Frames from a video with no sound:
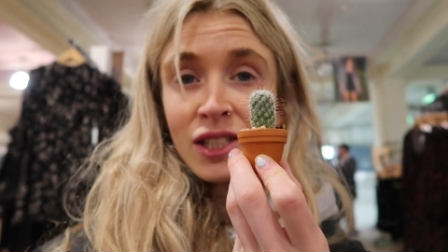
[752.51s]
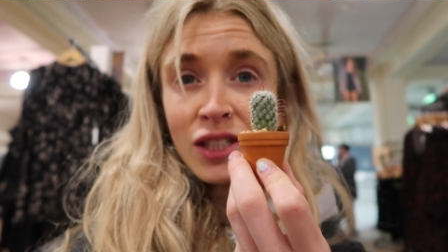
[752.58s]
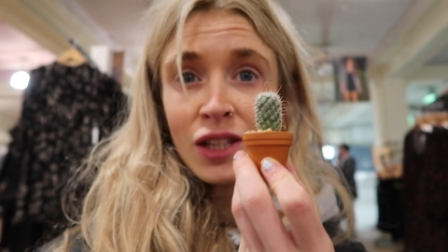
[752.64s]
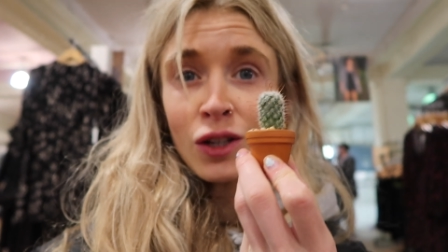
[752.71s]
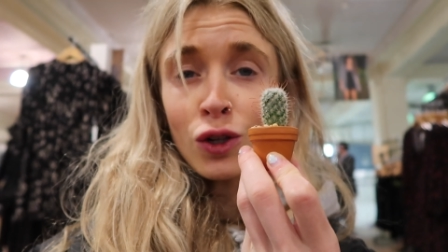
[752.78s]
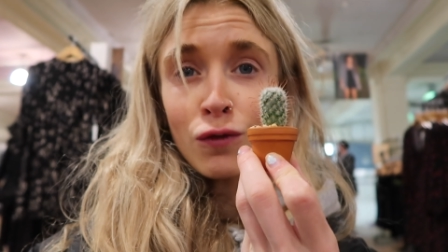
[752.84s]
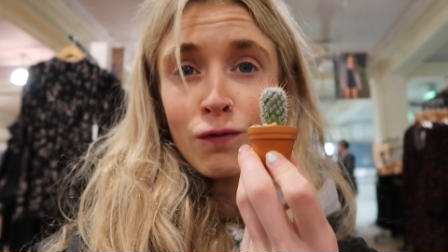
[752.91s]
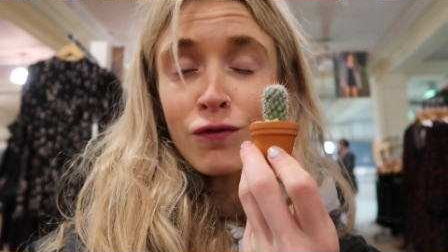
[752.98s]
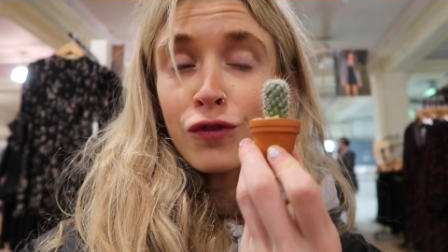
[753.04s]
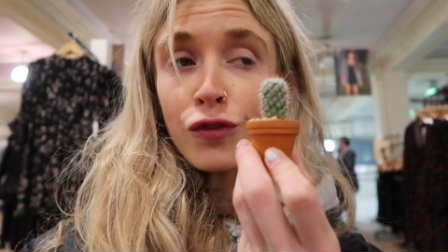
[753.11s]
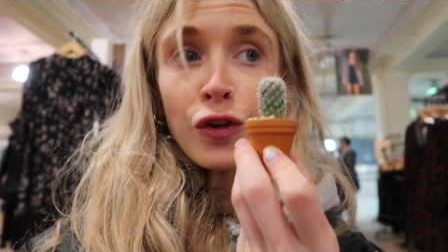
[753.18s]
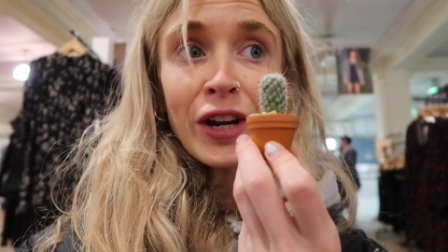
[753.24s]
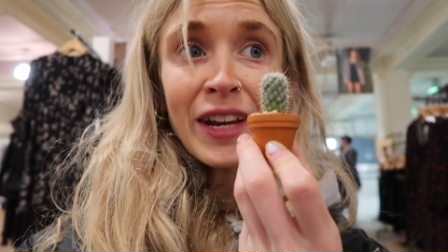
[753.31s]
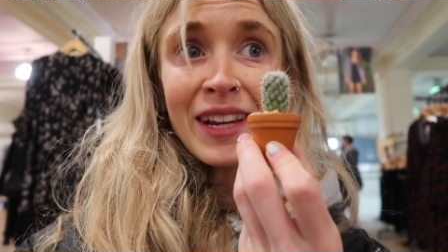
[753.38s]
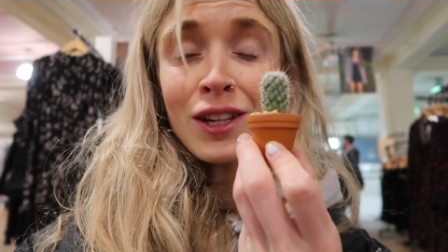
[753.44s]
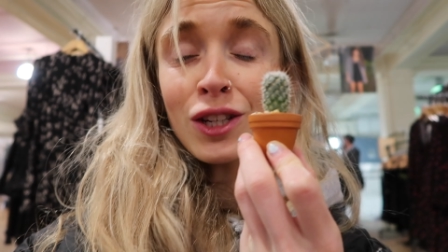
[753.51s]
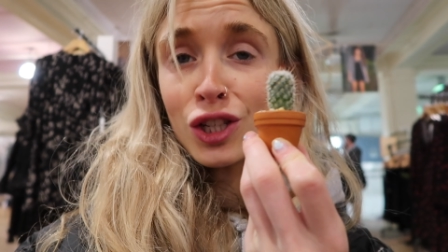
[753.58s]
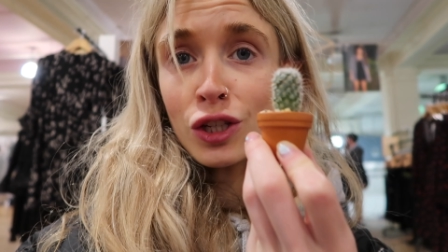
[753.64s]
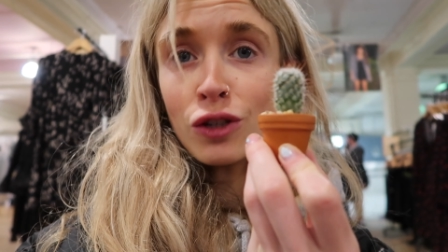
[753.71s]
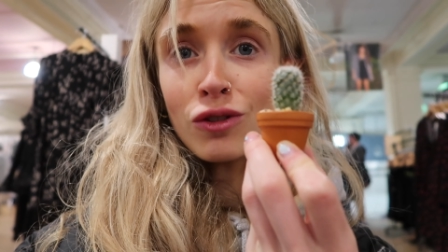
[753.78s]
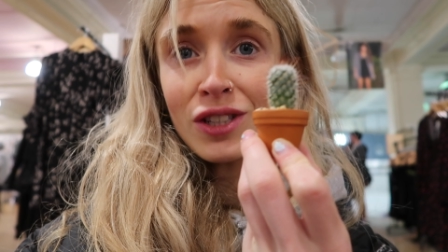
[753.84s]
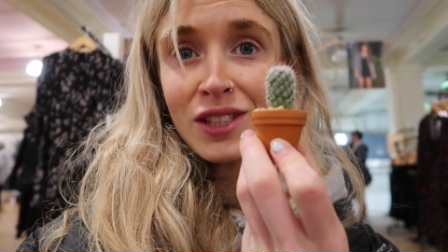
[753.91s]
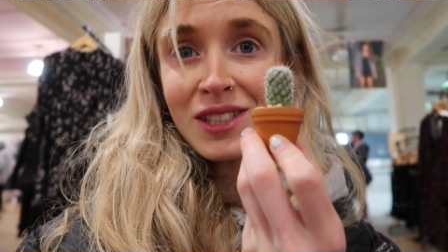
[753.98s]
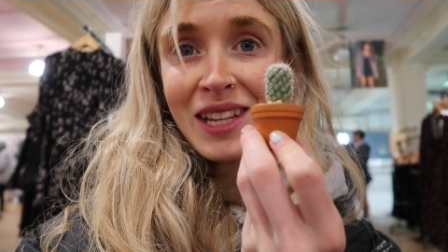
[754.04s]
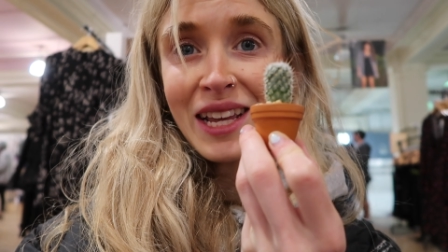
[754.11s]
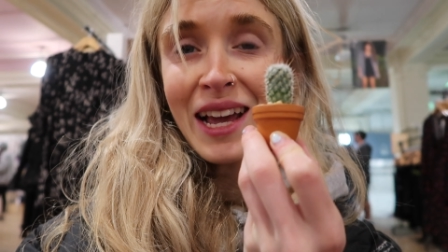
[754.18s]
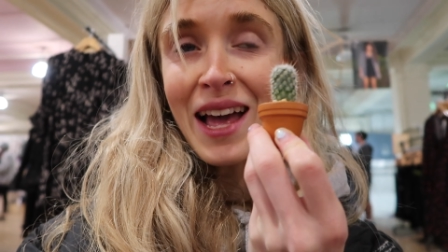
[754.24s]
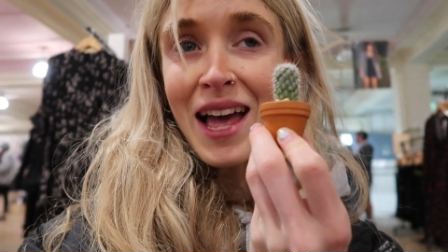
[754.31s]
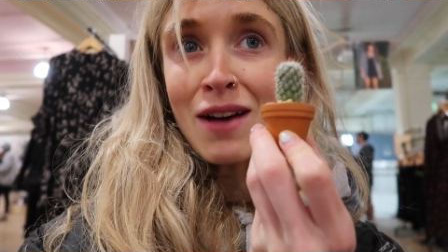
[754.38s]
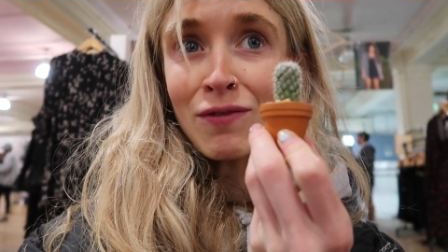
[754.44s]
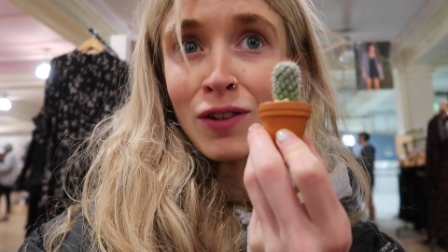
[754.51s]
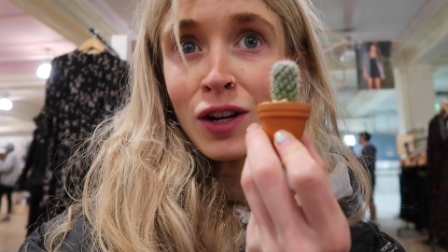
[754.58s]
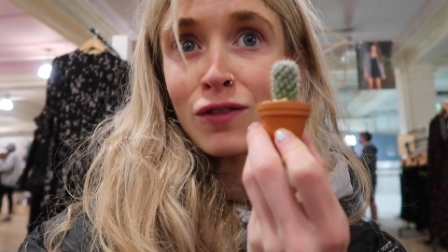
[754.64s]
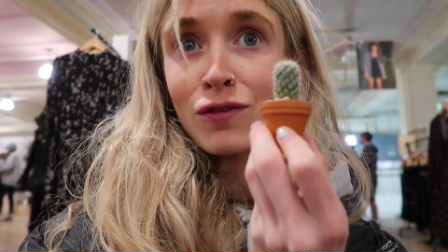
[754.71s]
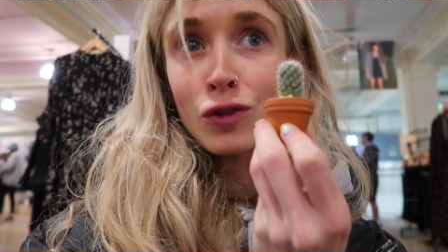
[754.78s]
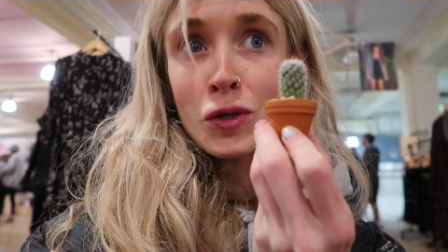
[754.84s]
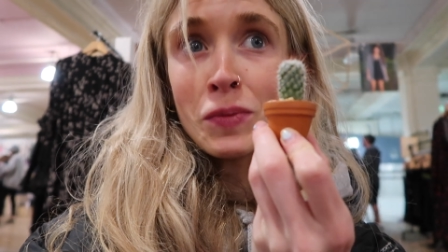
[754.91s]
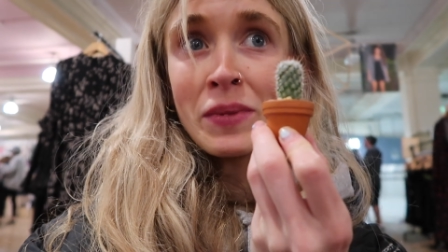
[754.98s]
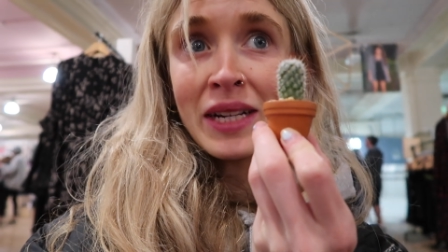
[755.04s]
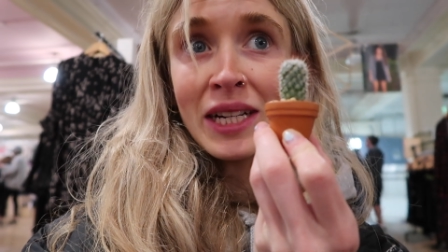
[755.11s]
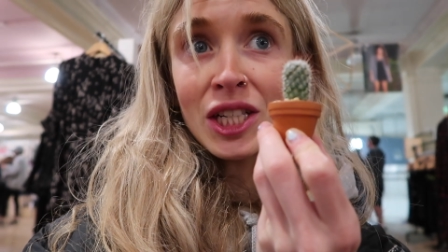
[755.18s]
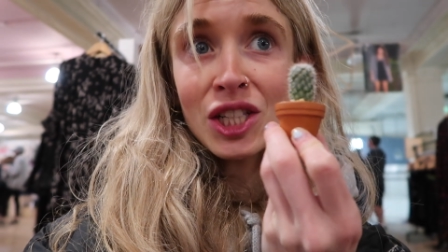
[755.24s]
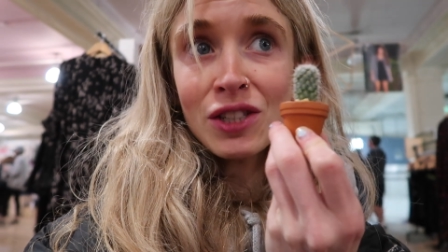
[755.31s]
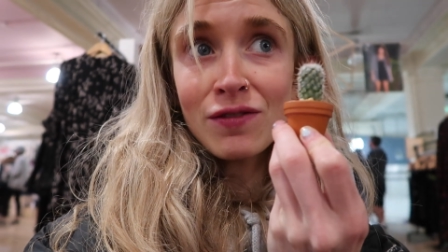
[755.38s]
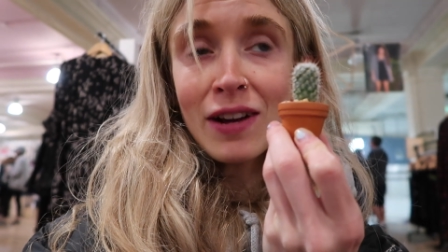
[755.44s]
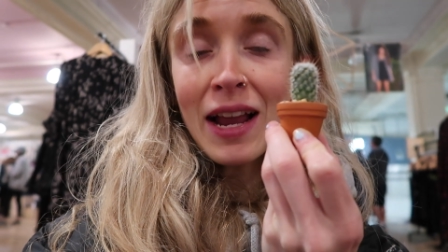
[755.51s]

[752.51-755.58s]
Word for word: It's the freaking cutest thing ever for a miniature